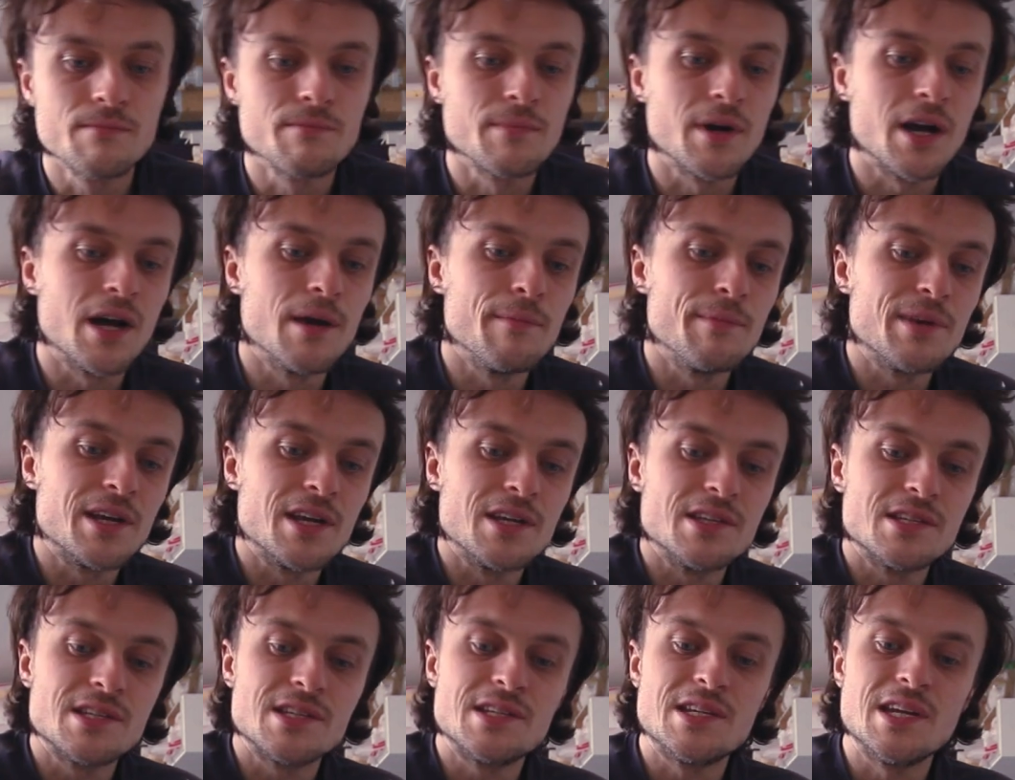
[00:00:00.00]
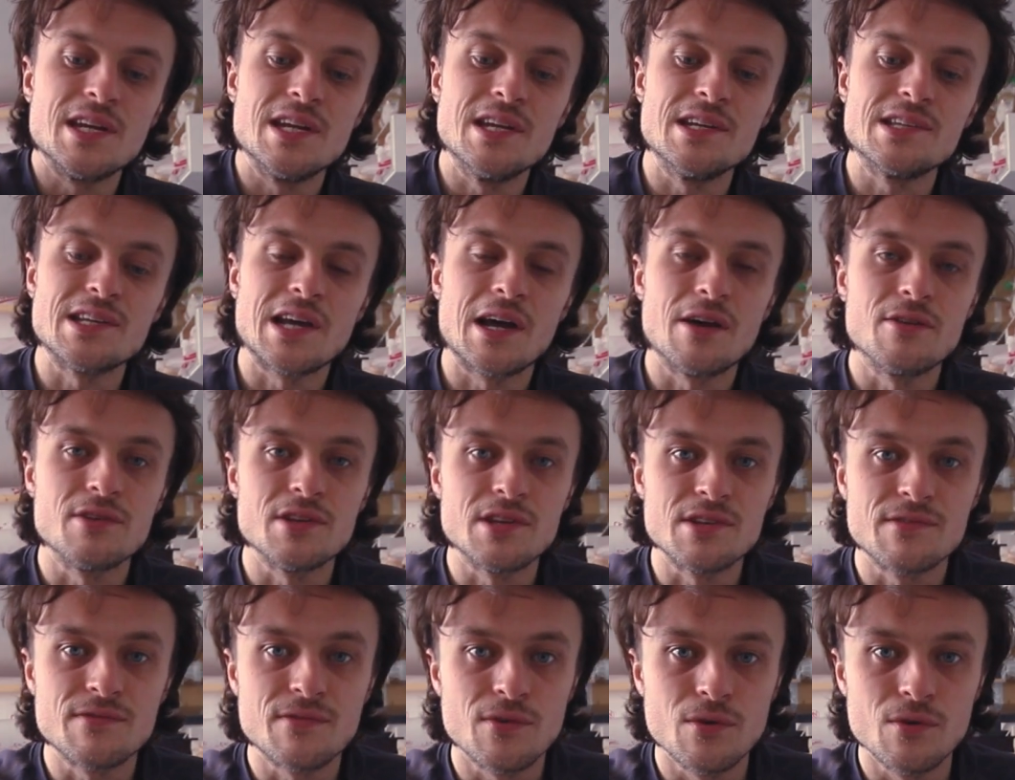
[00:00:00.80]
but I begin to tease out
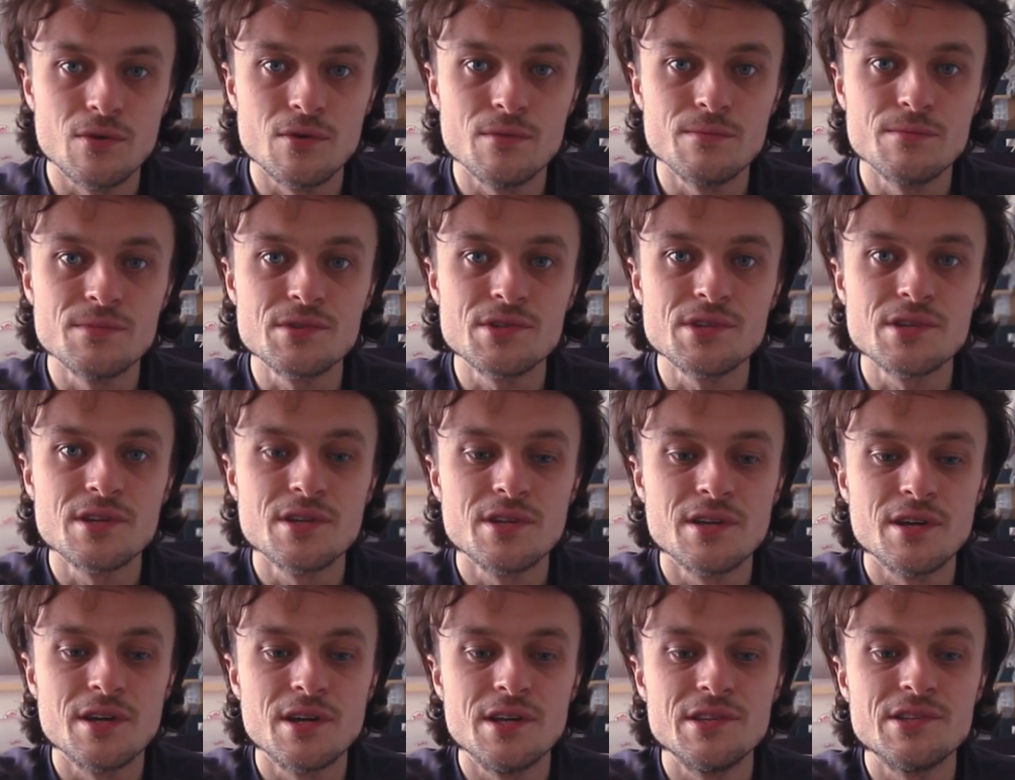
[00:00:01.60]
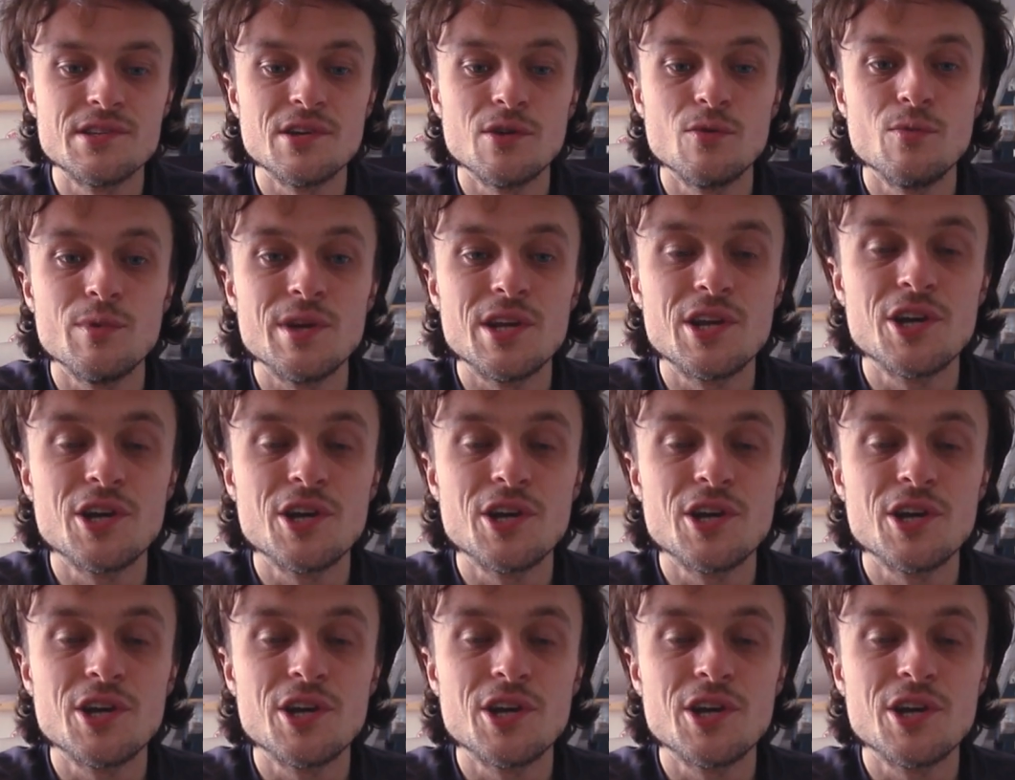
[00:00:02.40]
these forms until we